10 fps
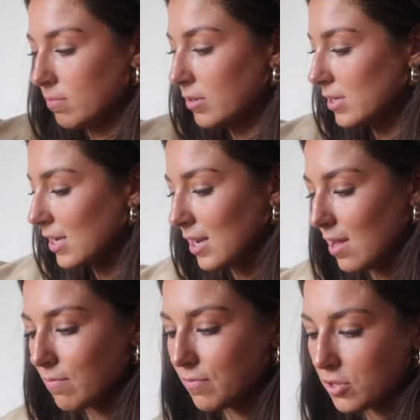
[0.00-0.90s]
but i was thinking
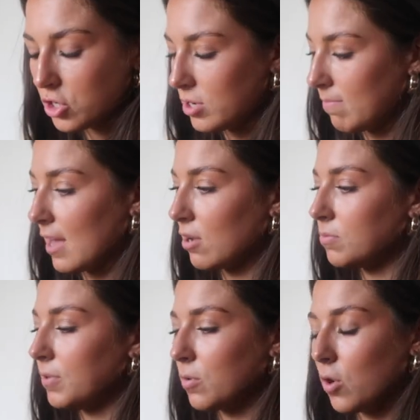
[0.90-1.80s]
even for the gym that
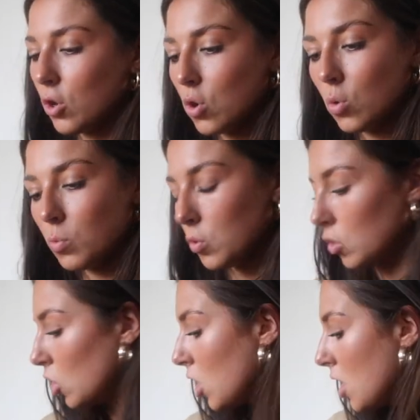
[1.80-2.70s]
could be quite
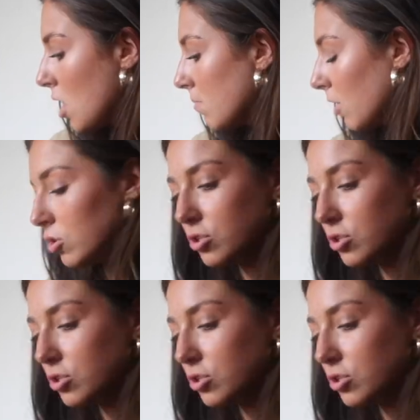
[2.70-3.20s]
cool but i